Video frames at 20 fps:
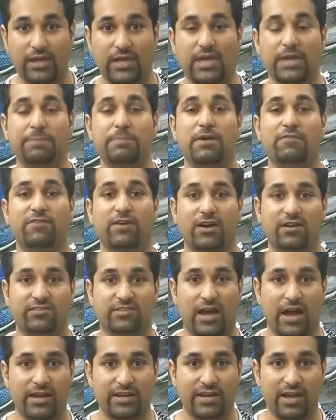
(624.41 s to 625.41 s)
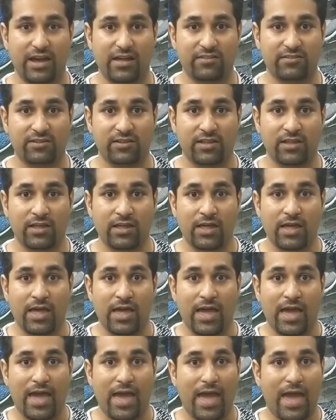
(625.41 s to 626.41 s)
keep giving us ideas,
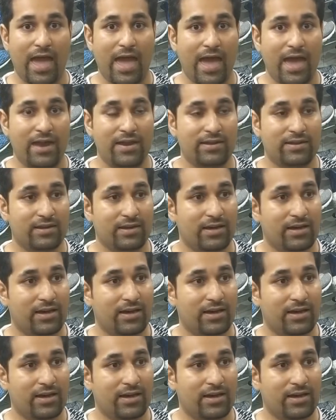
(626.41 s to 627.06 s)
and